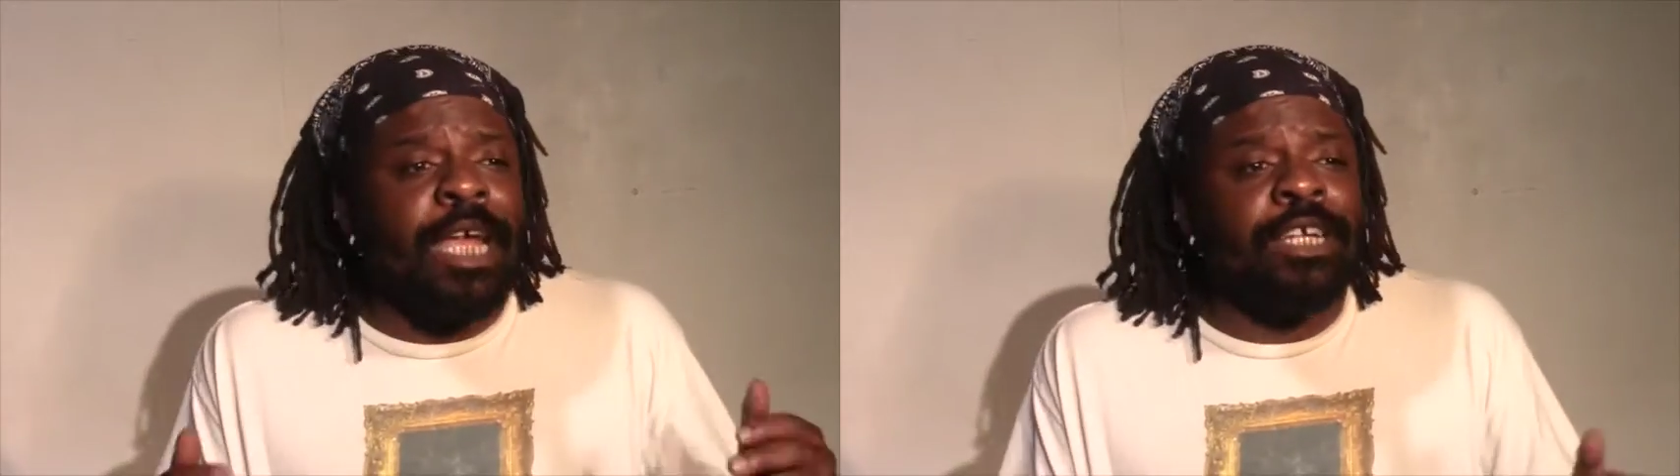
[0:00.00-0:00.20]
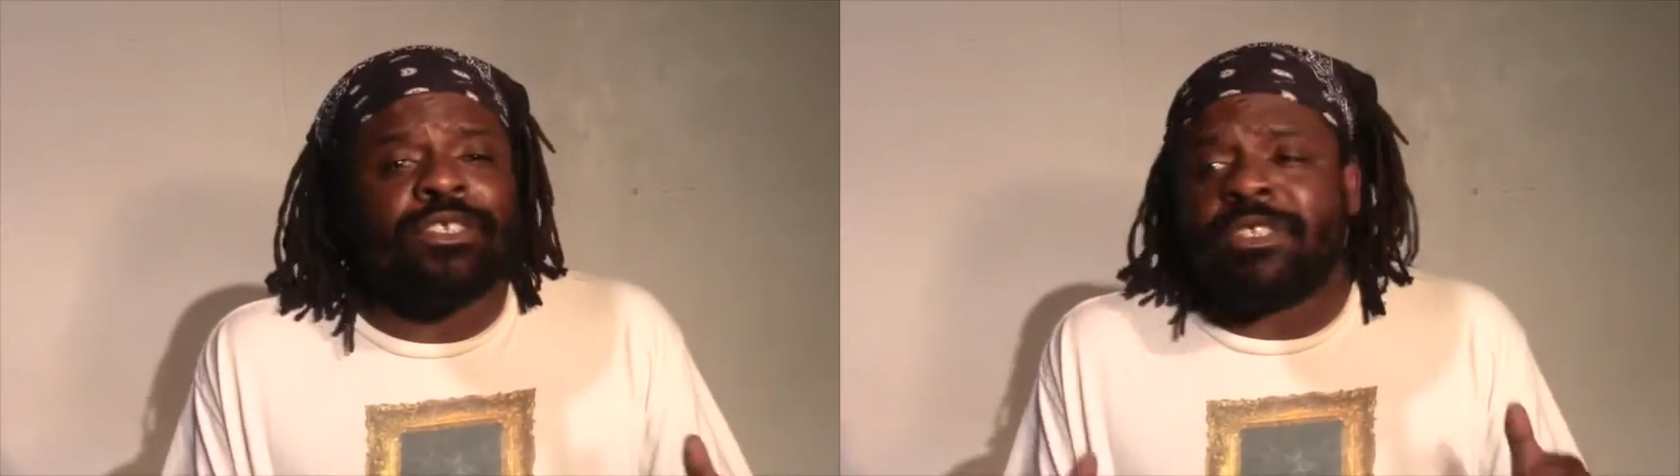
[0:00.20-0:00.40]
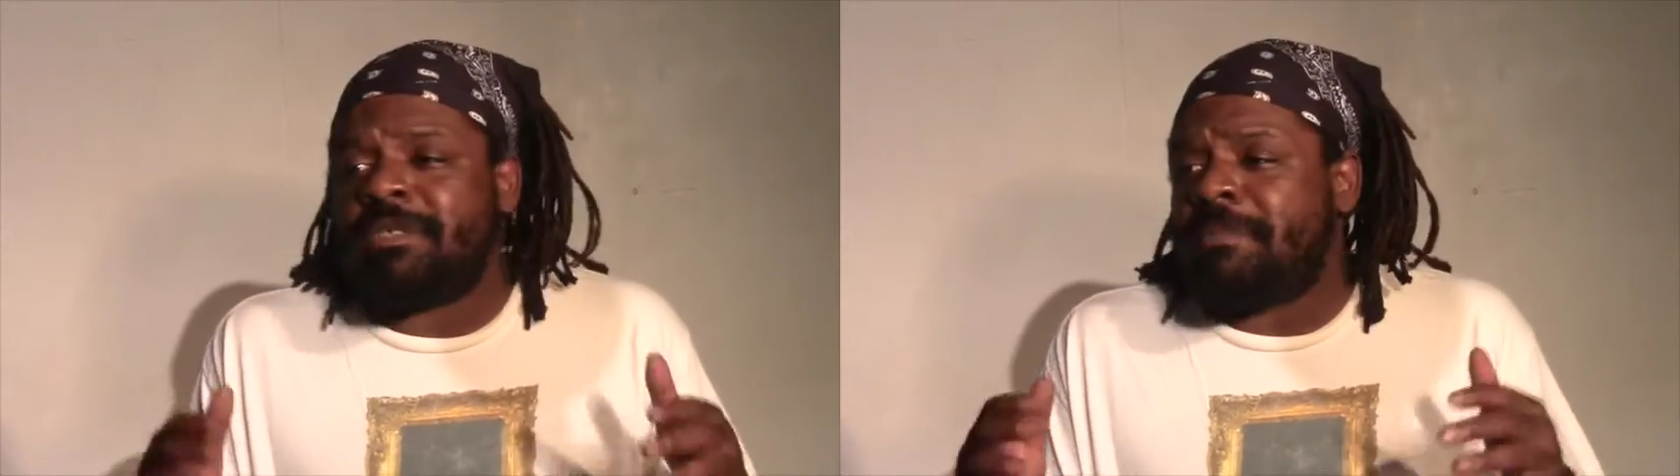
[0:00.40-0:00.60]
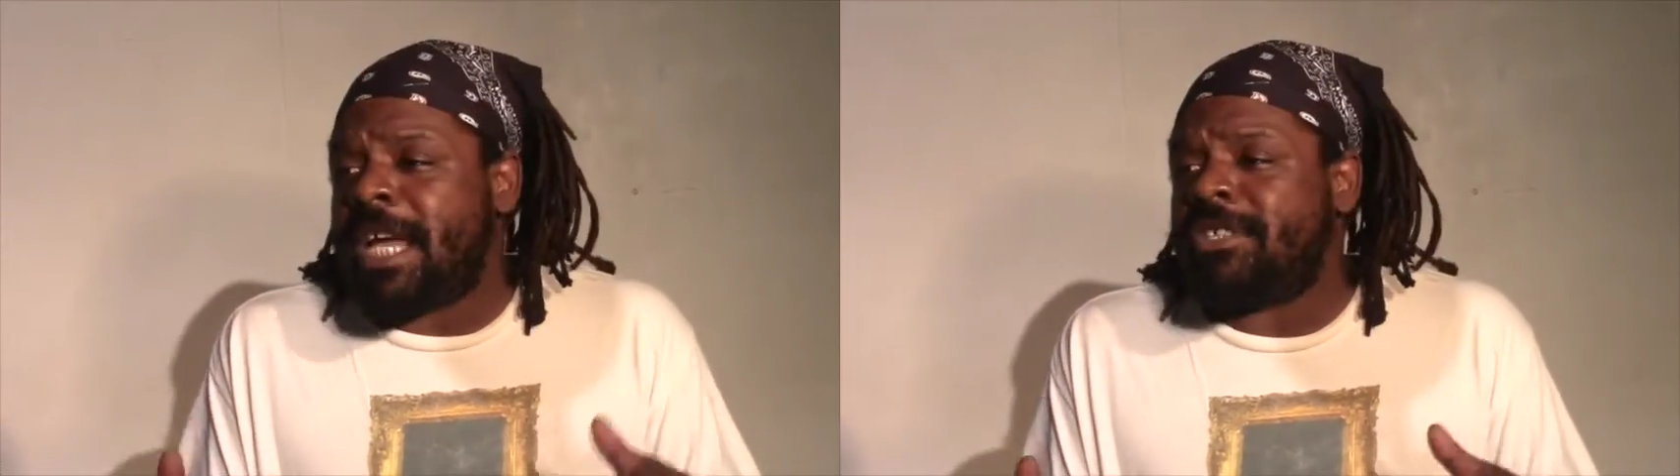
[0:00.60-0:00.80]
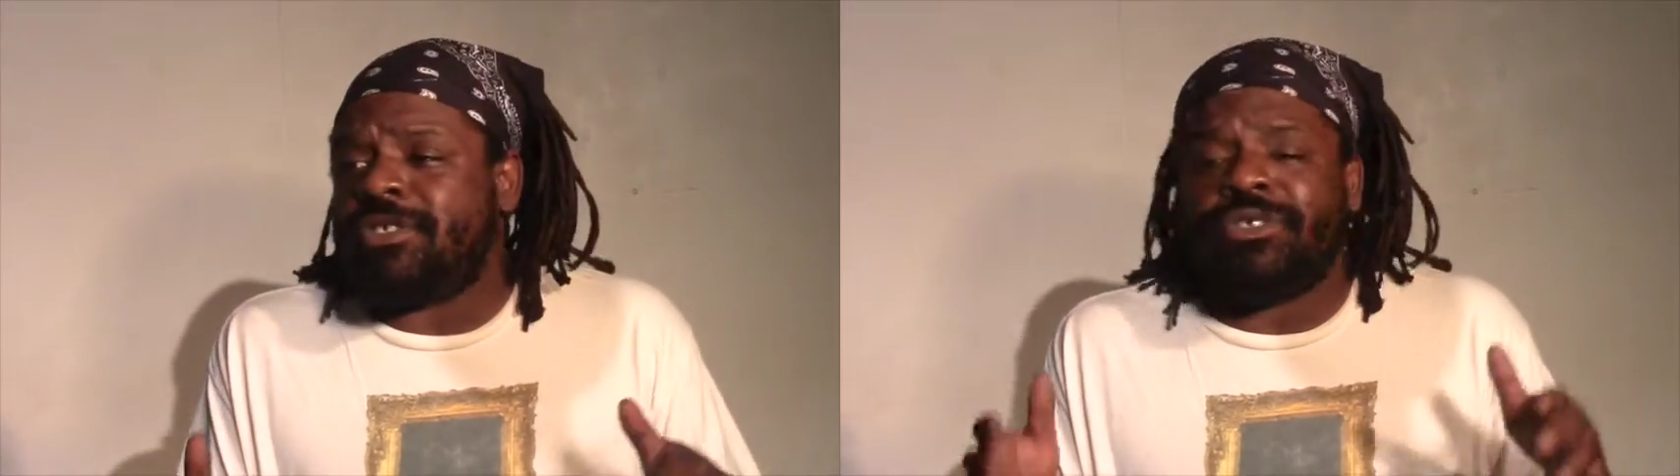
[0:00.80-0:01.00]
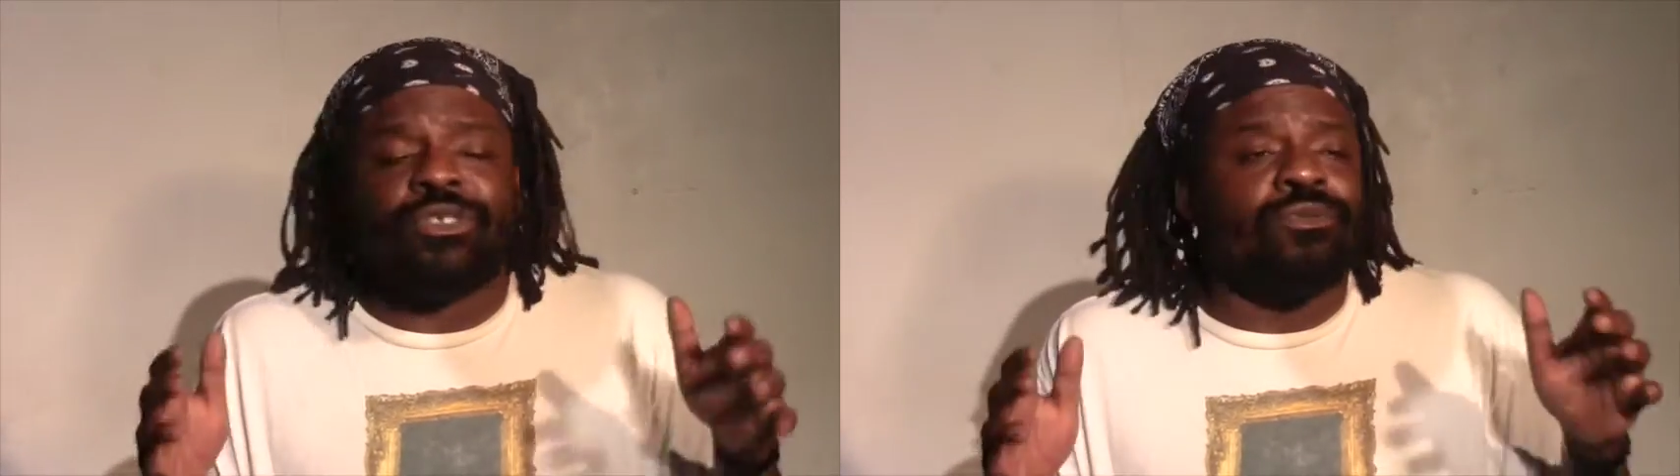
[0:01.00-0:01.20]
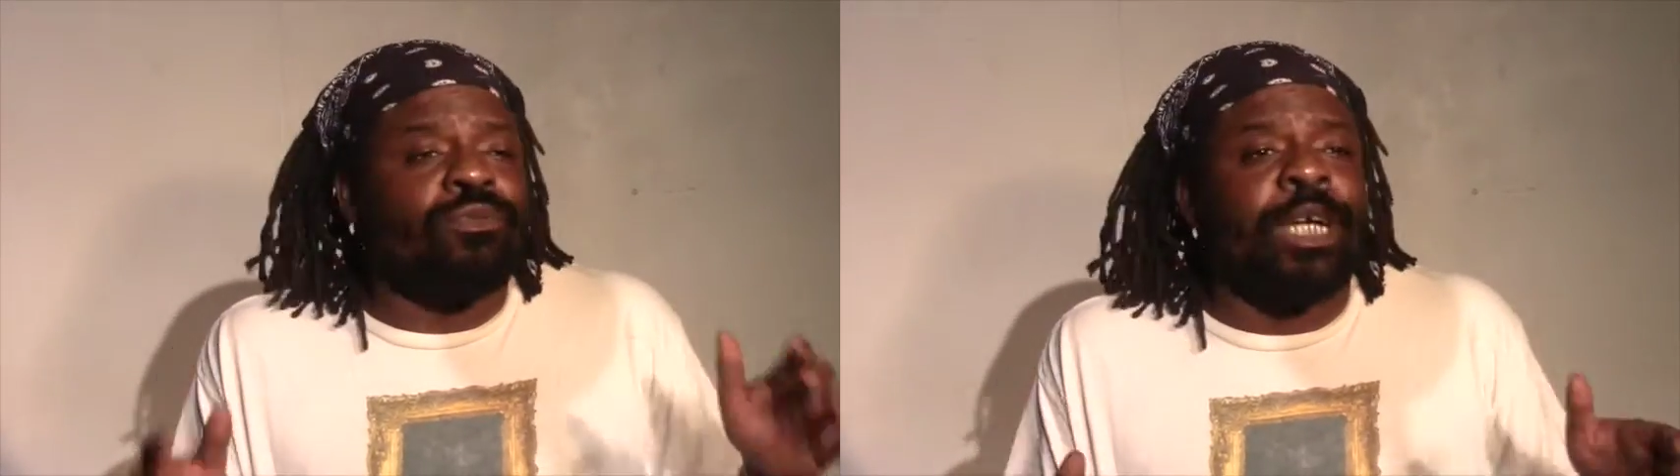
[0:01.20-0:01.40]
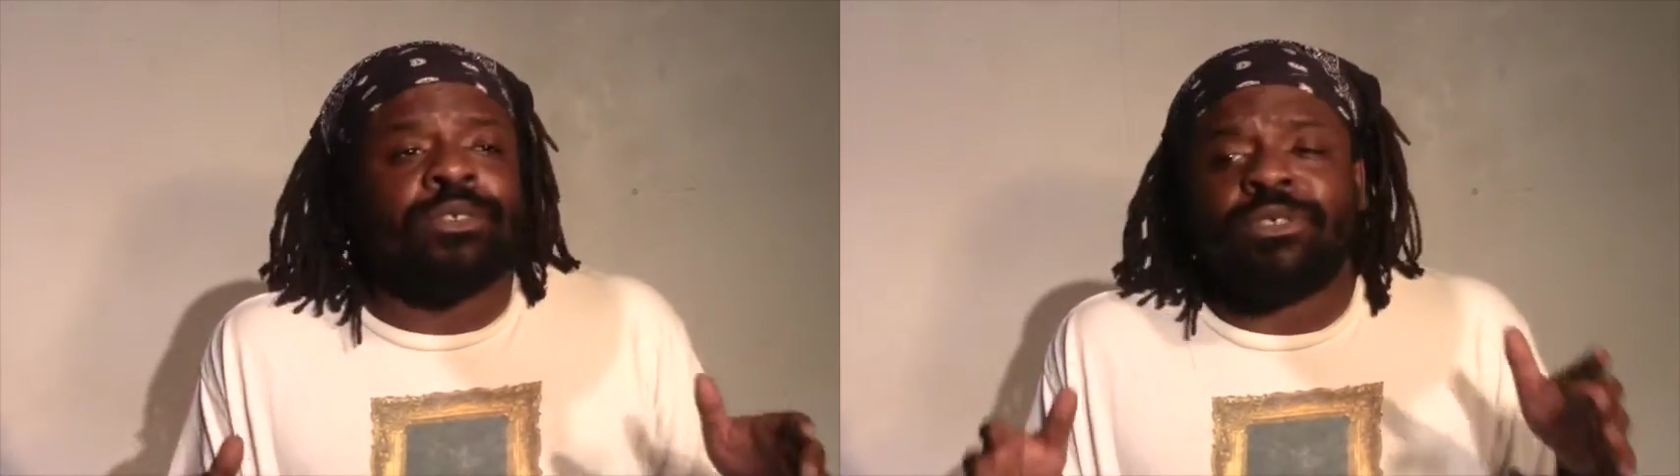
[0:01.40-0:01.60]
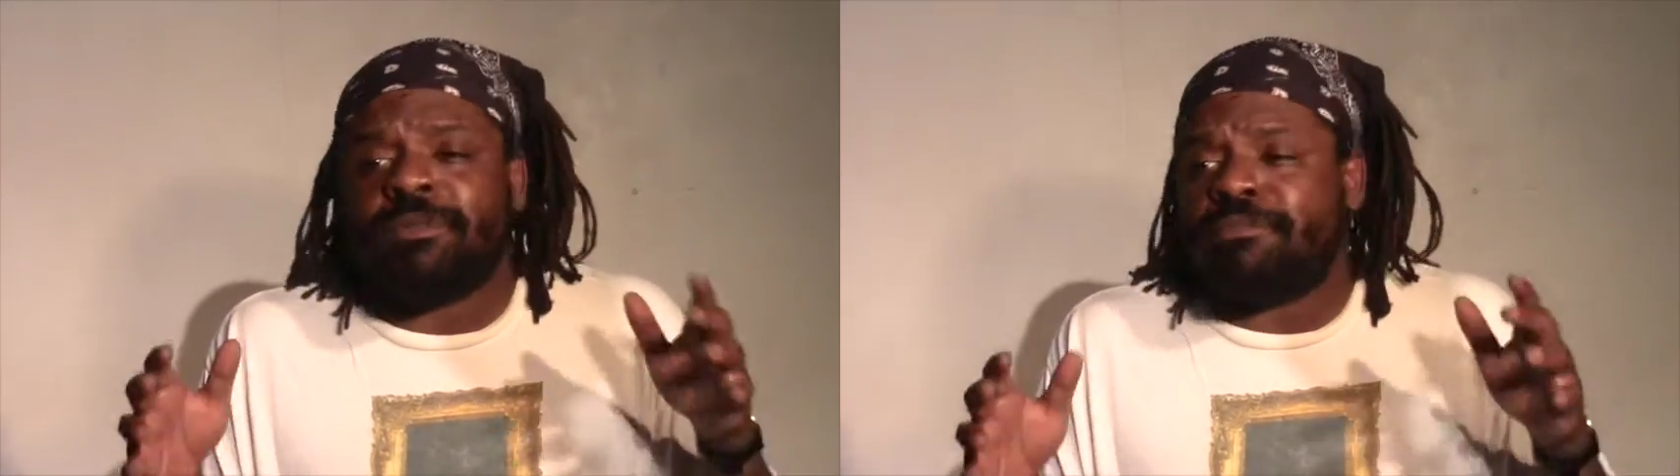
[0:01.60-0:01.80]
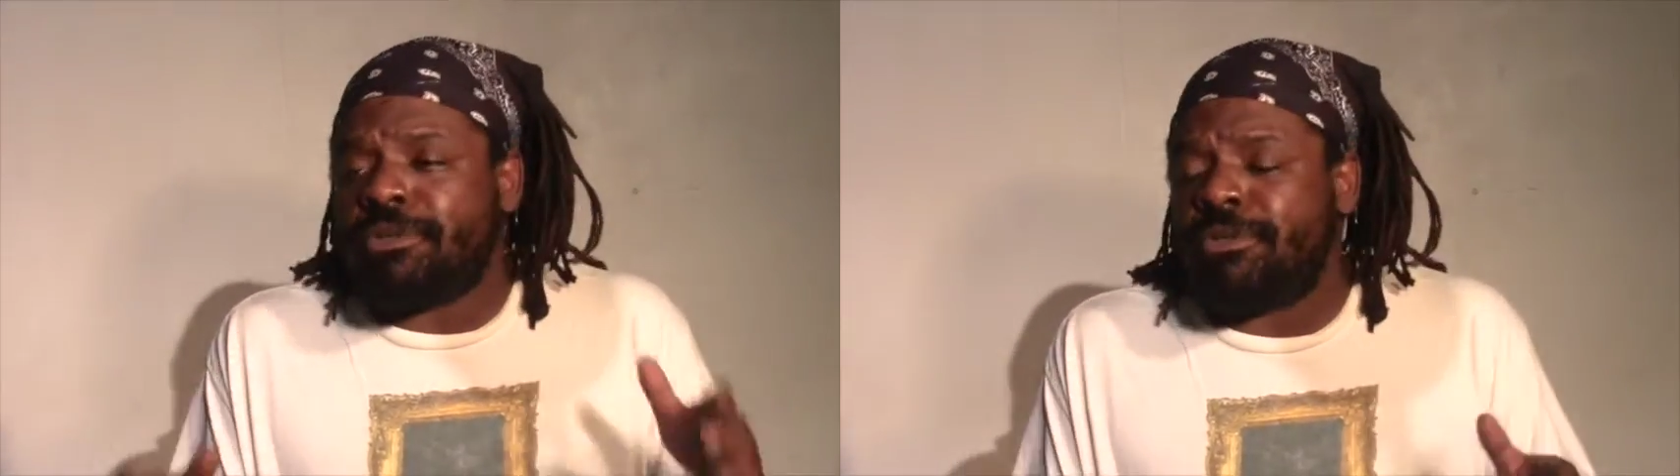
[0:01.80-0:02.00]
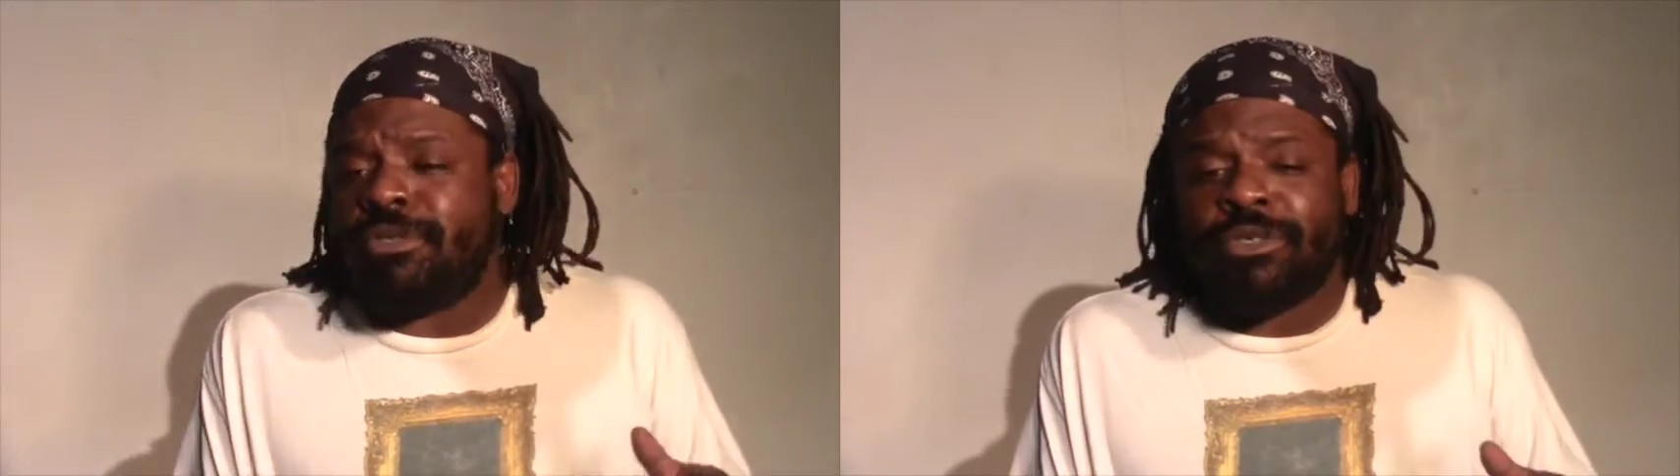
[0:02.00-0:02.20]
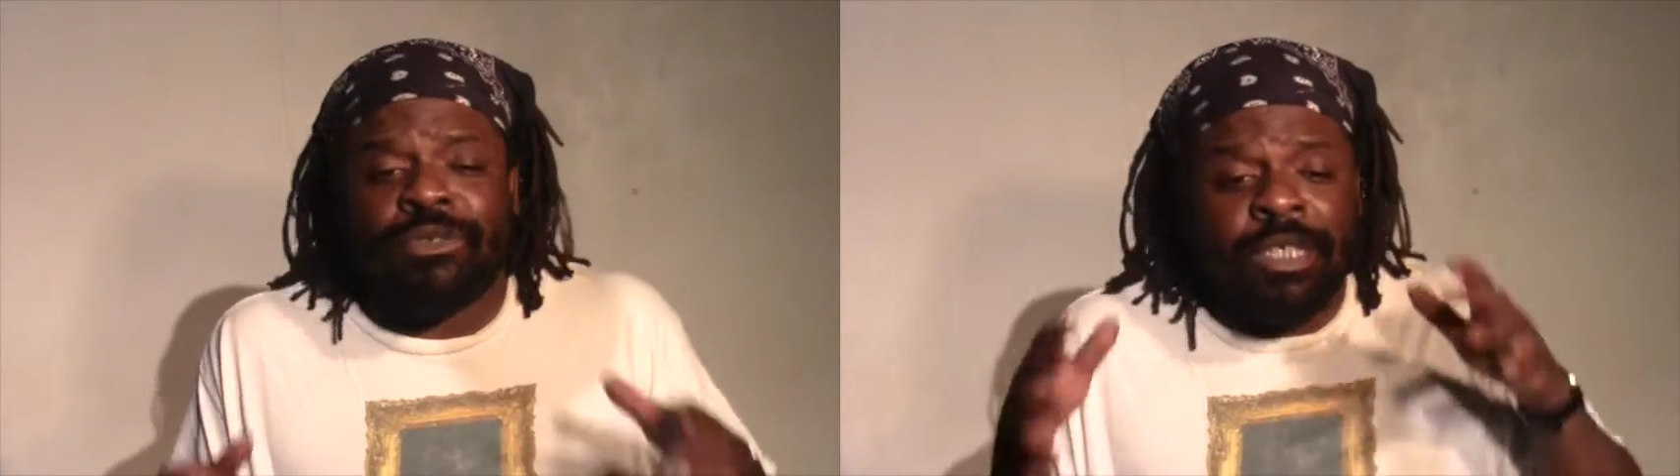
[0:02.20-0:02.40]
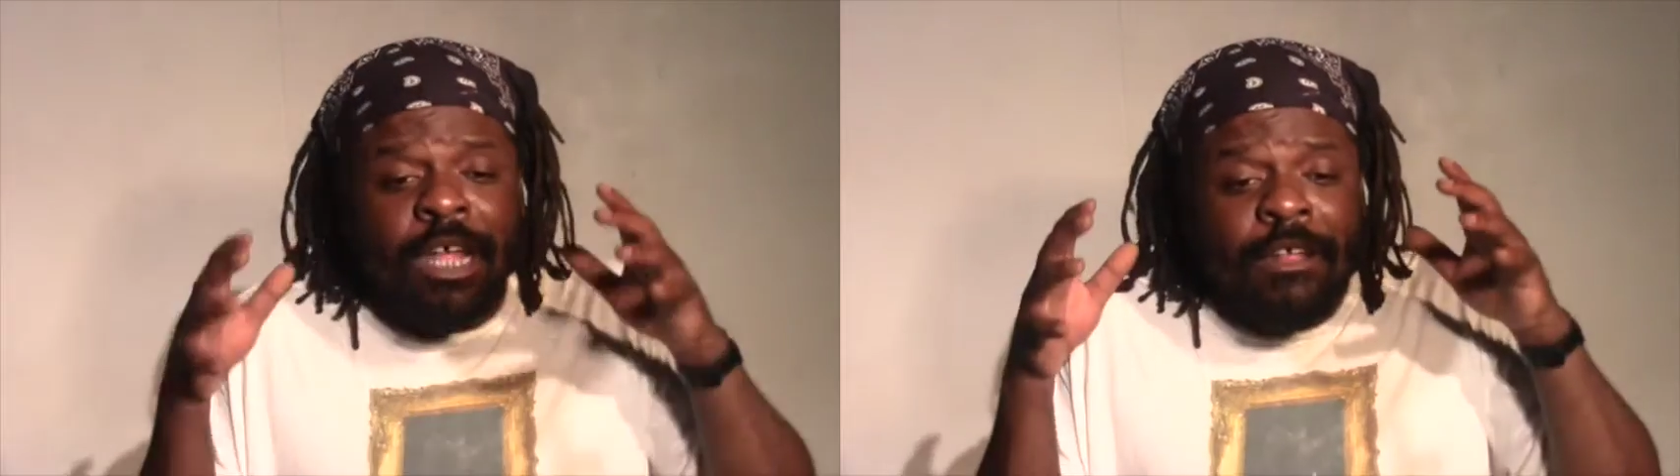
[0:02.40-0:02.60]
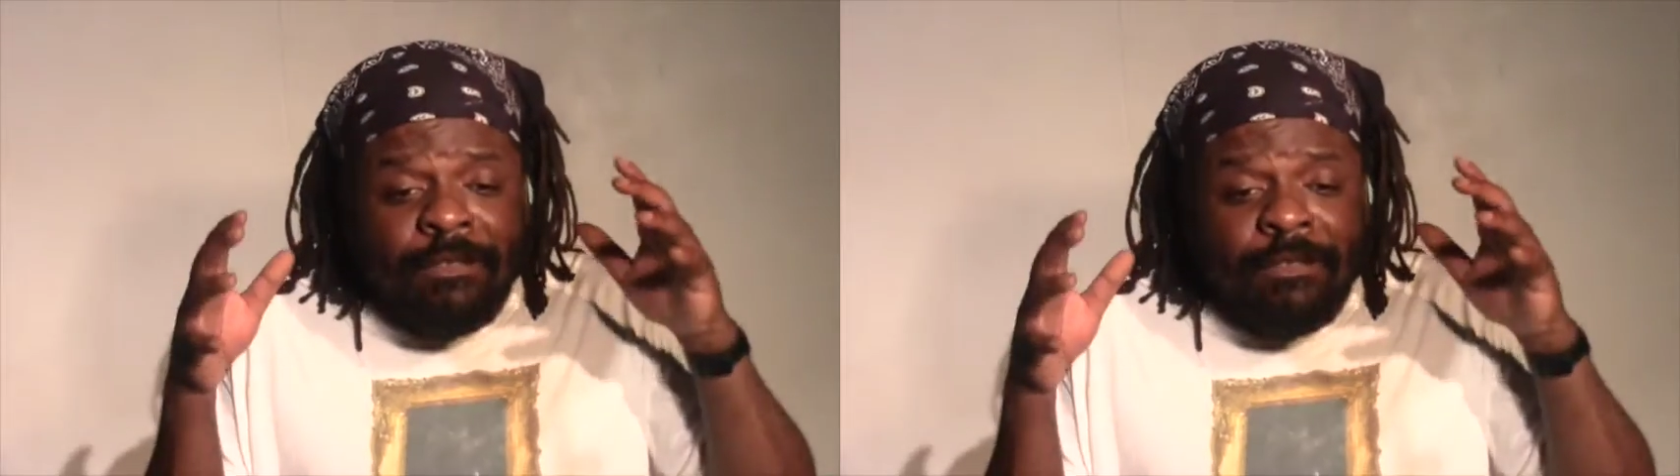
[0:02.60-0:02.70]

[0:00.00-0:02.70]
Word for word: Agents, managers, directors, and producers,